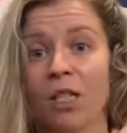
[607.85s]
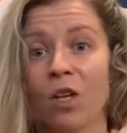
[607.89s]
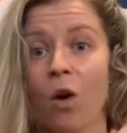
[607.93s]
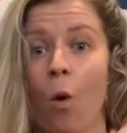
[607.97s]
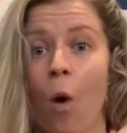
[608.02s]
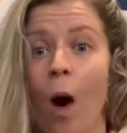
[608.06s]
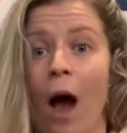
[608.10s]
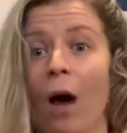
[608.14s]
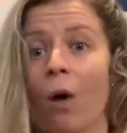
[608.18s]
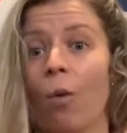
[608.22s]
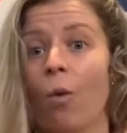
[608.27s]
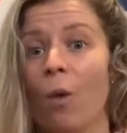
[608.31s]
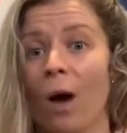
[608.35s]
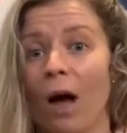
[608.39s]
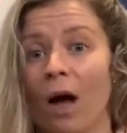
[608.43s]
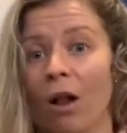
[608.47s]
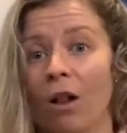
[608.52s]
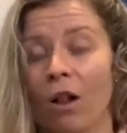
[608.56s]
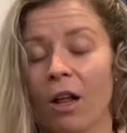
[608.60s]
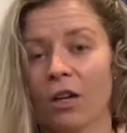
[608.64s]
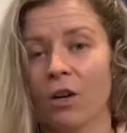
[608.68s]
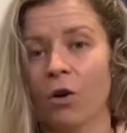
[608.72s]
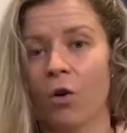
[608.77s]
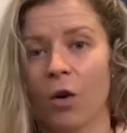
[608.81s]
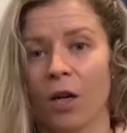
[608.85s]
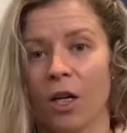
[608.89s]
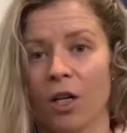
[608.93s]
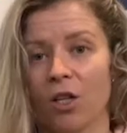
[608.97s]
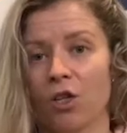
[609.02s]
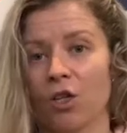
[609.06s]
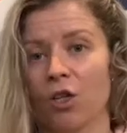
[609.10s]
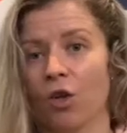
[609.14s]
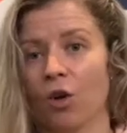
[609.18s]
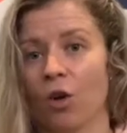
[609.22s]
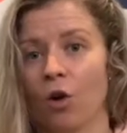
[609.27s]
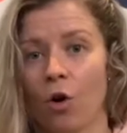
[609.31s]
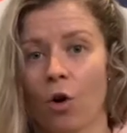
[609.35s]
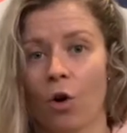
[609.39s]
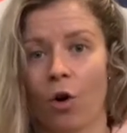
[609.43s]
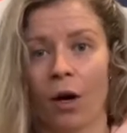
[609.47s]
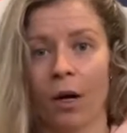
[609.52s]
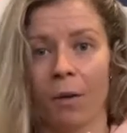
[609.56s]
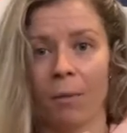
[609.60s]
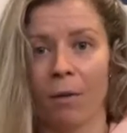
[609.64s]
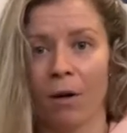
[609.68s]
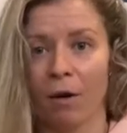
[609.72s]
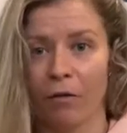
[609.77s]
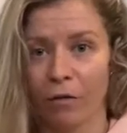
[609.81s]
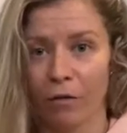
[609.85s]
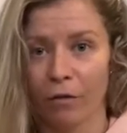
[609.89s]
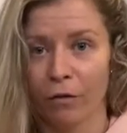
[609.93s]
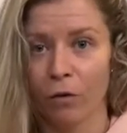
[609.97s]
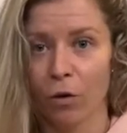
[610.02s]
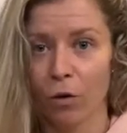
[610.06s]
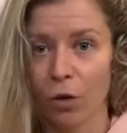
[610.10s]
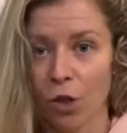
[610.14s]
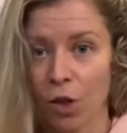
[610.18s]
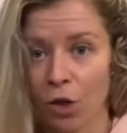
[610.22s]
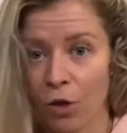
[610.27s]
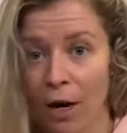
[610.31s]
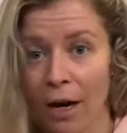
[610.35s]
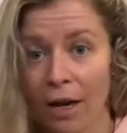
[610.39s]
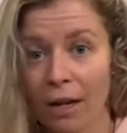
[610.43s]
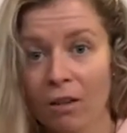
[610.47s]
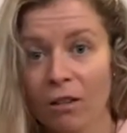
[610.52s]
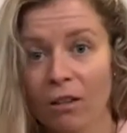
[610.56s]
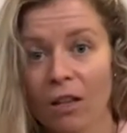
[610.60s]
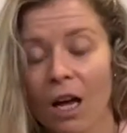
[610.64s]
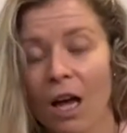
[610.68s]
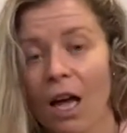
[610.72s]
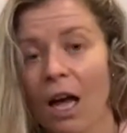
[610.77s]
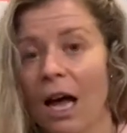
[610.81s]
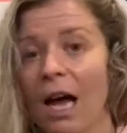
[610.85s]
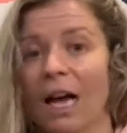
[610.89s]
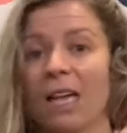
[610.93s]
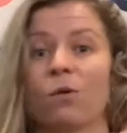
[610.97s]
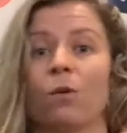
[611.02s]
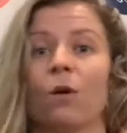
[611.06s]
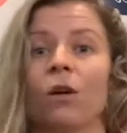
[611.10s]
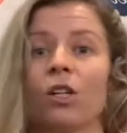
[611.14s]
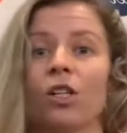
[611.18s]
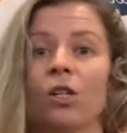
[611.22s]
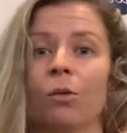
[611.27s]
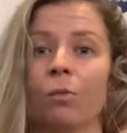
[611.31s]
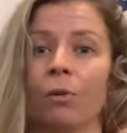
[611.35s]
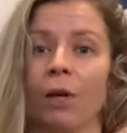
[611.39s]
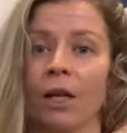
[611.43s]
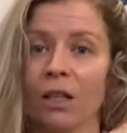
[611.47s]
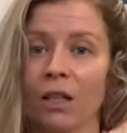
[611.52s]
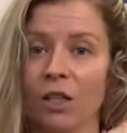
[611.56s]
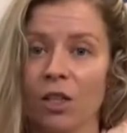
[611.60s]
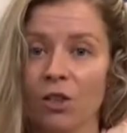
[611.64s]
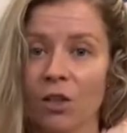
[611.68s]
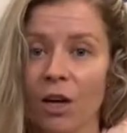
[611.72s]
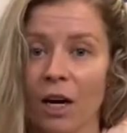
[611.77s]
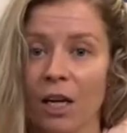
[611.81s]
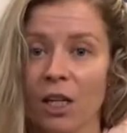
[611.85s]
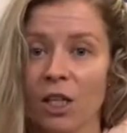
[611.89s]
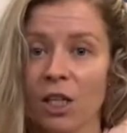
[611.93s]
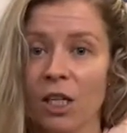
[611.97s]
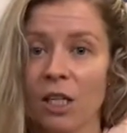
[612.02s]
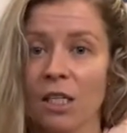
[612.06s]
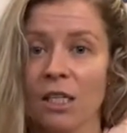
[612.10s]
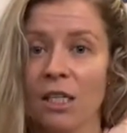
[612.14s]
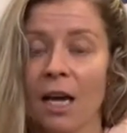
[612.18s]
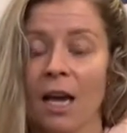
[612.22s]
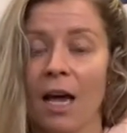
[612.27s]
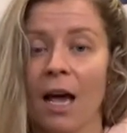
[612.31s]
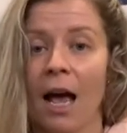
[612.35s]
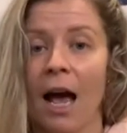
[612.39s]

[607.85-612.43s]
quite well according to your core and pelvic floor strength, as well as your breathing strategies.